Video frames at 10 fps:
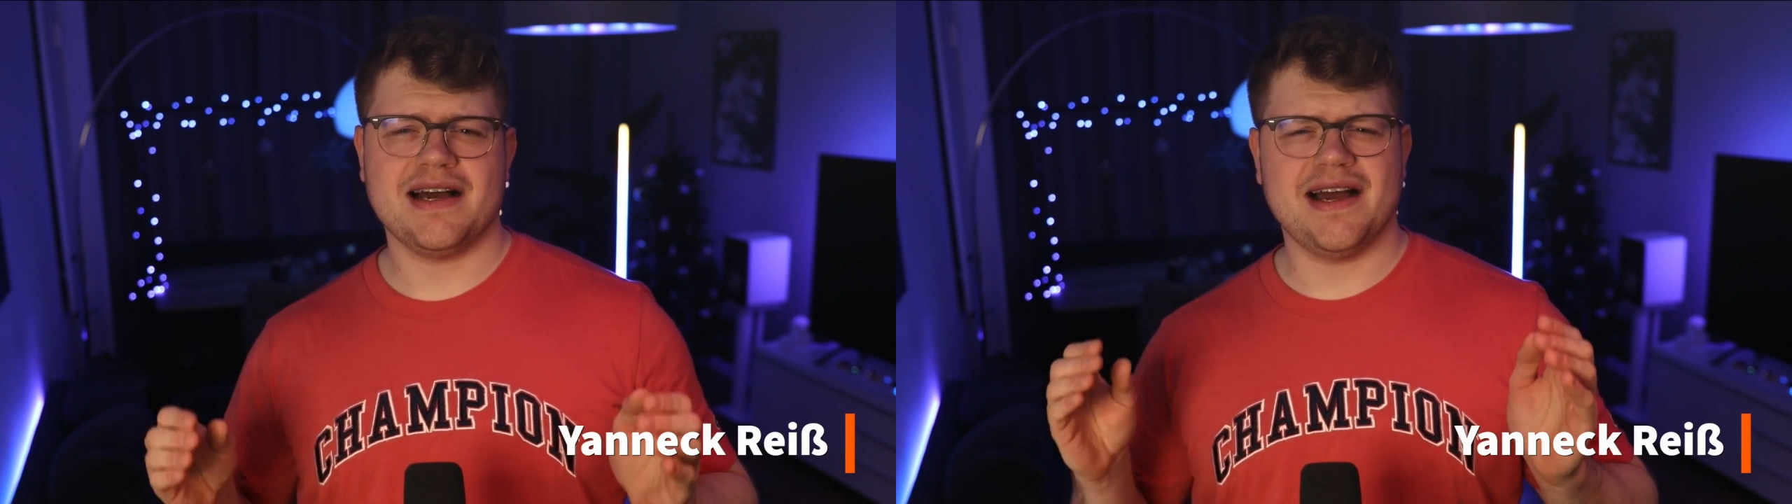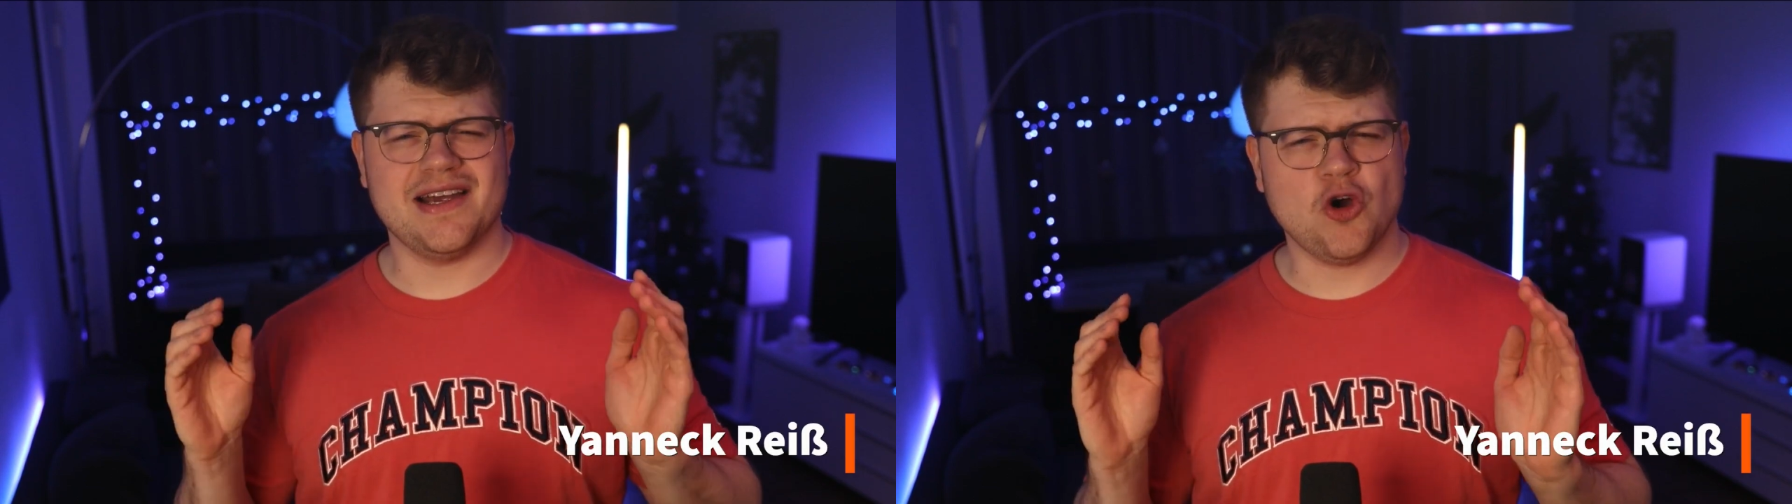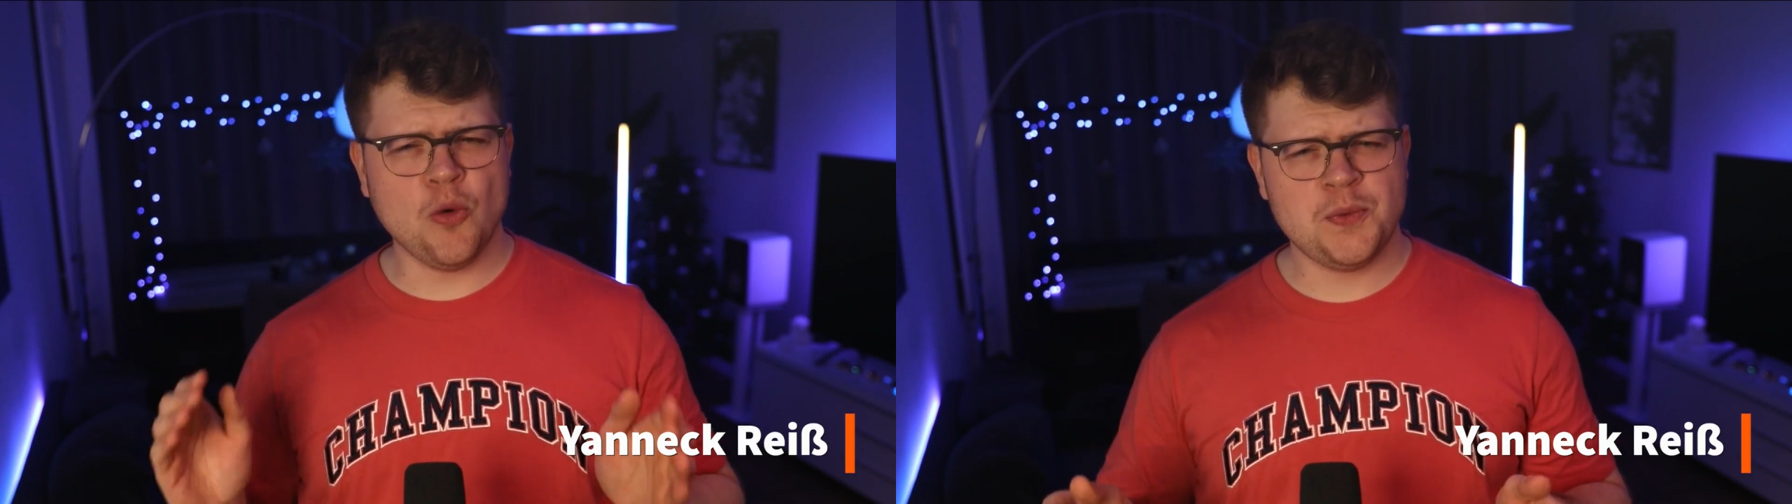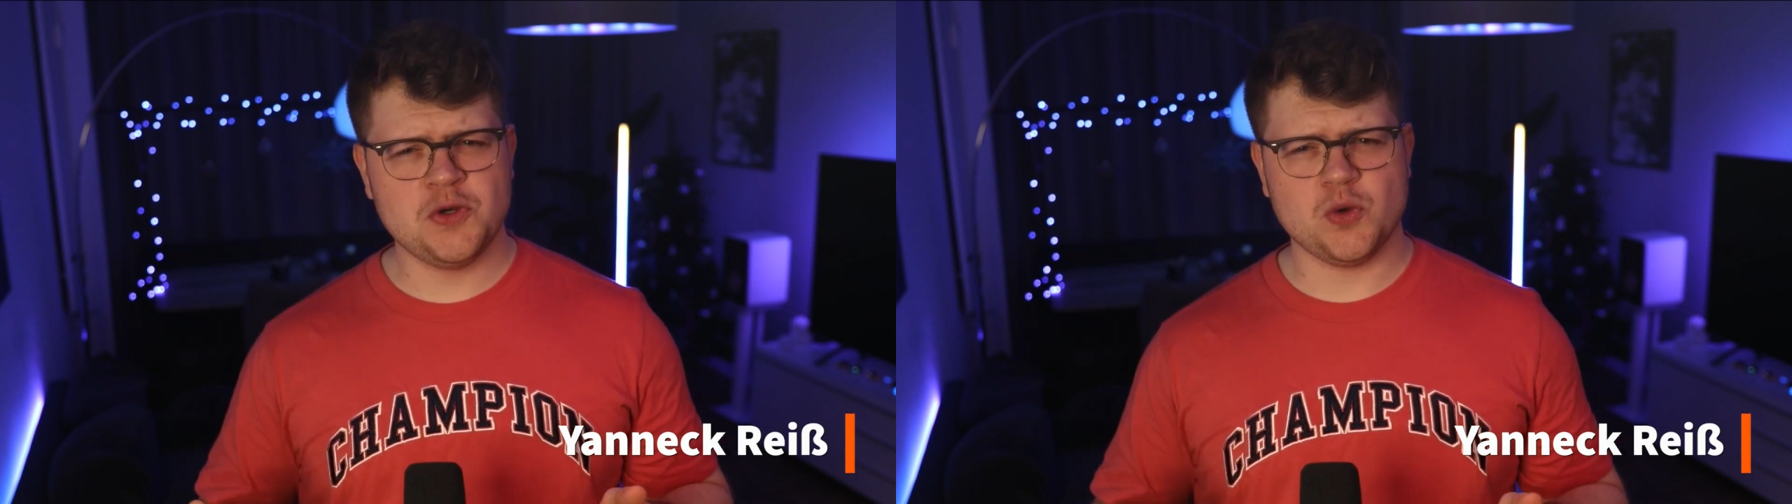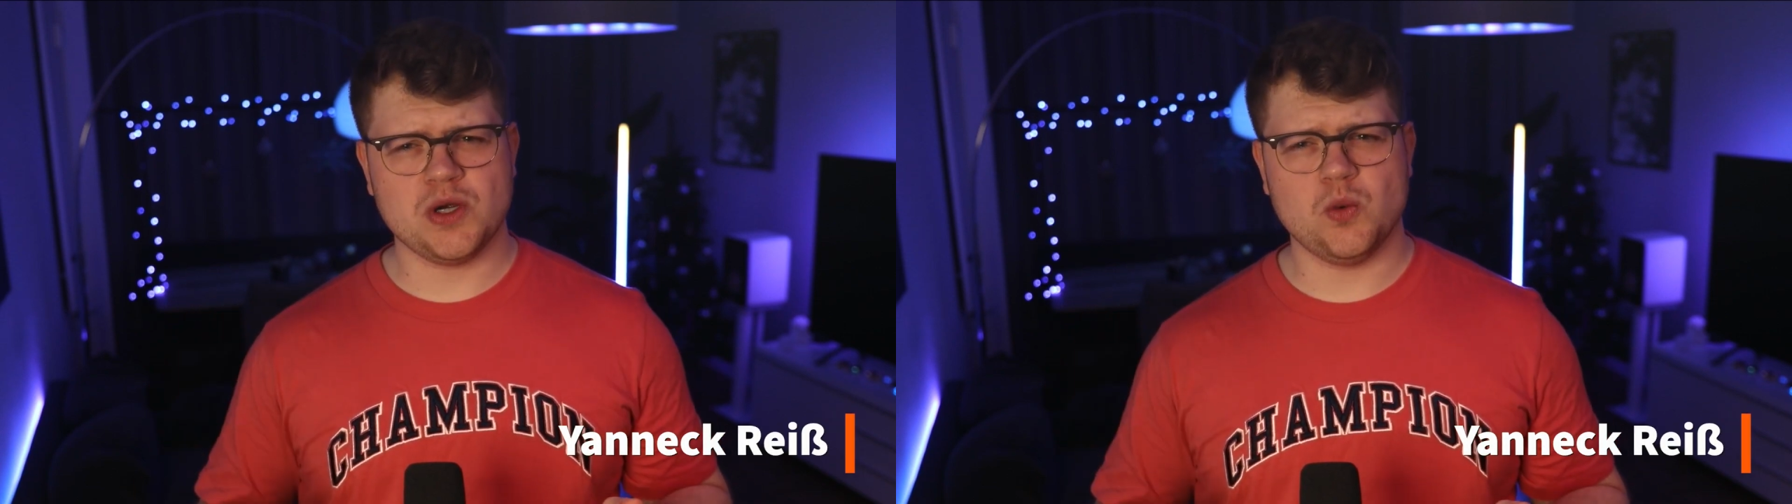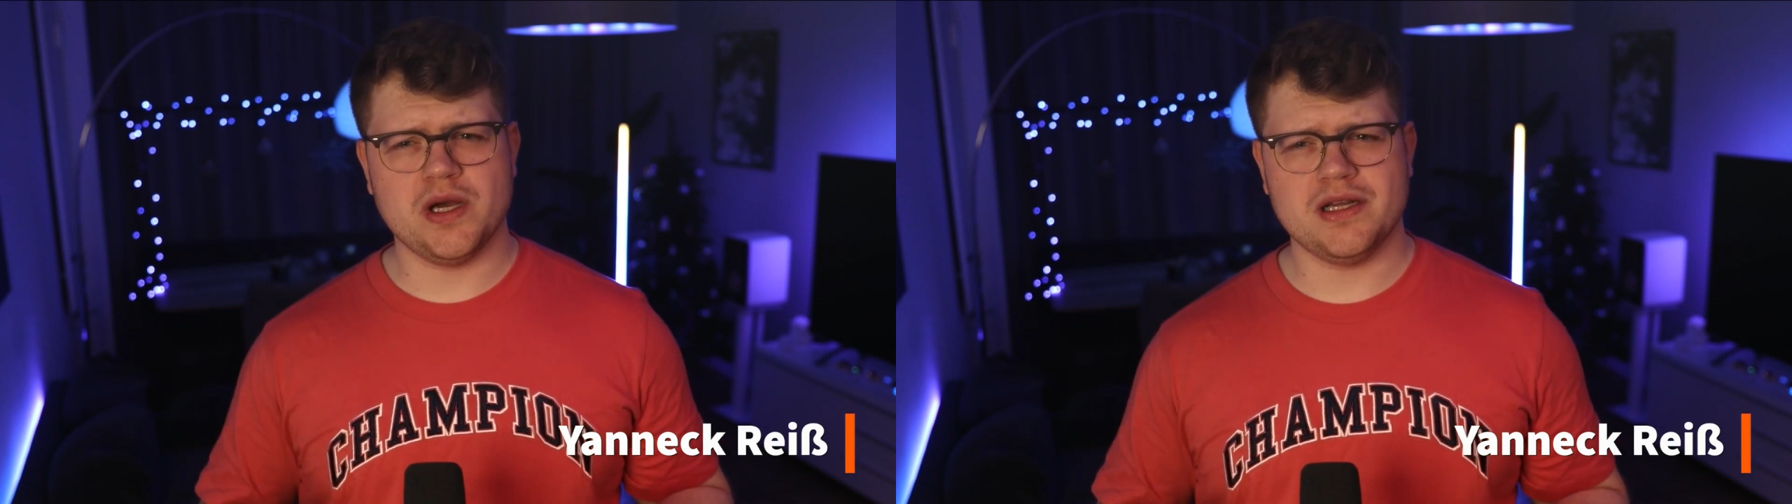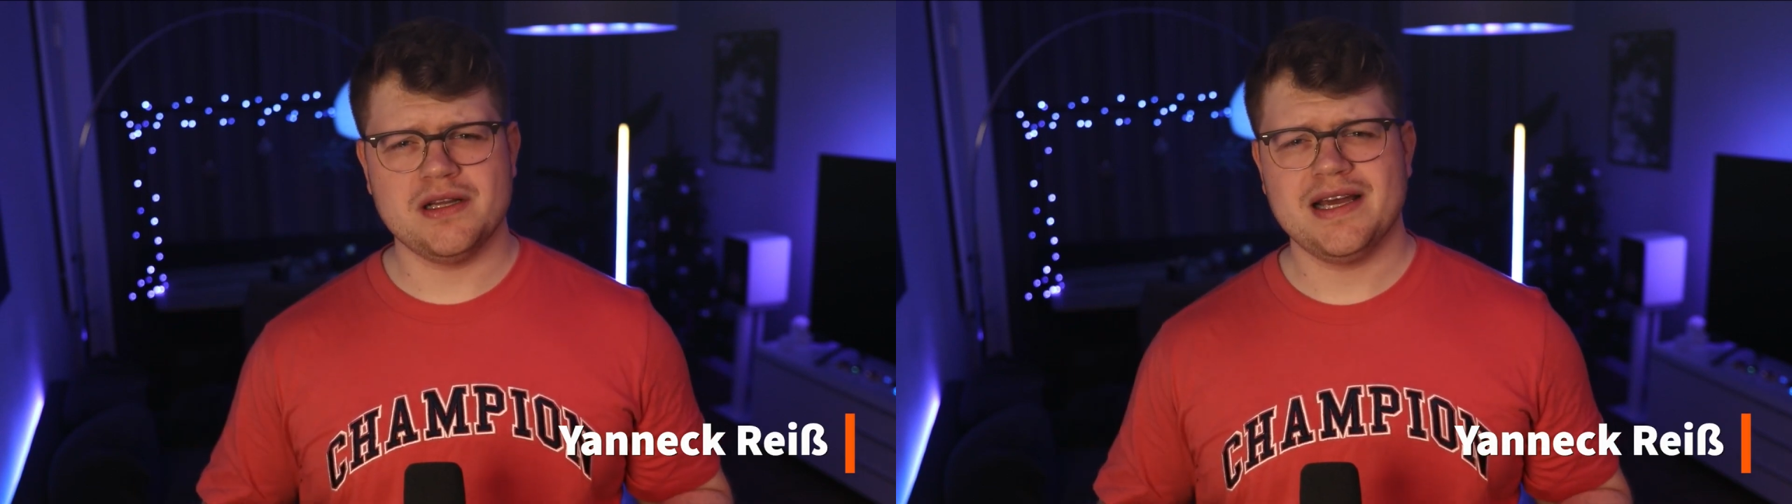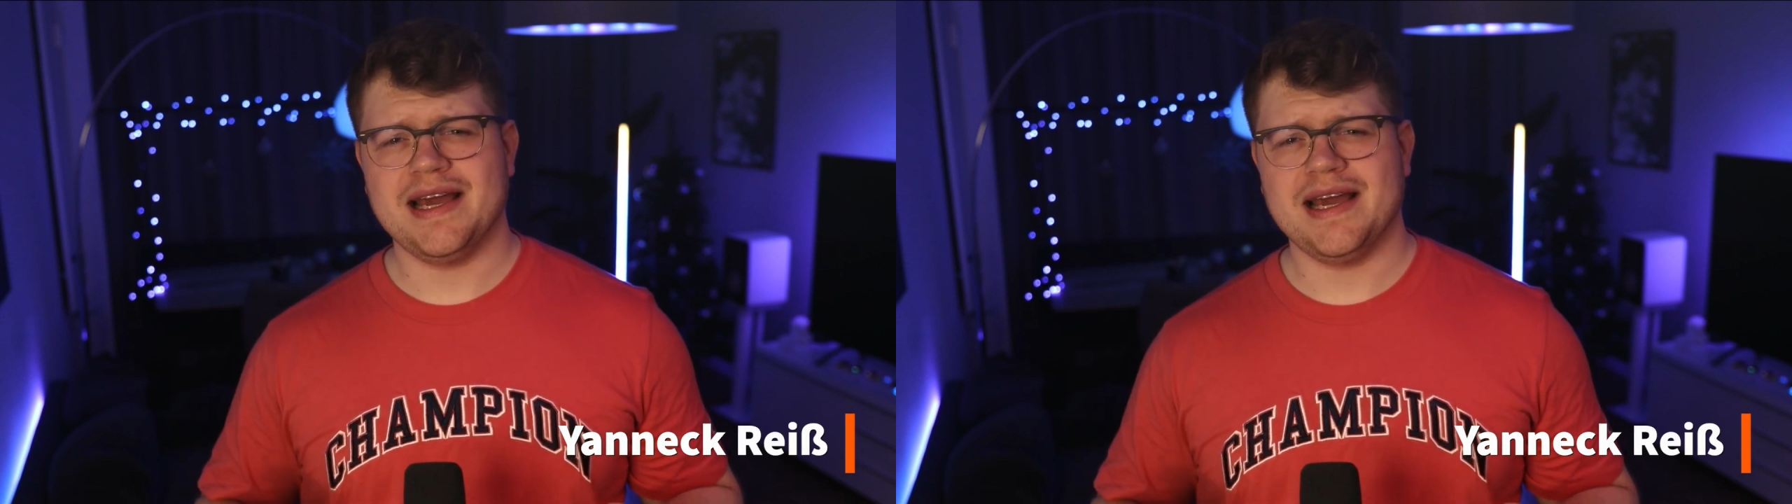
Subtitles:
I hope you're doing well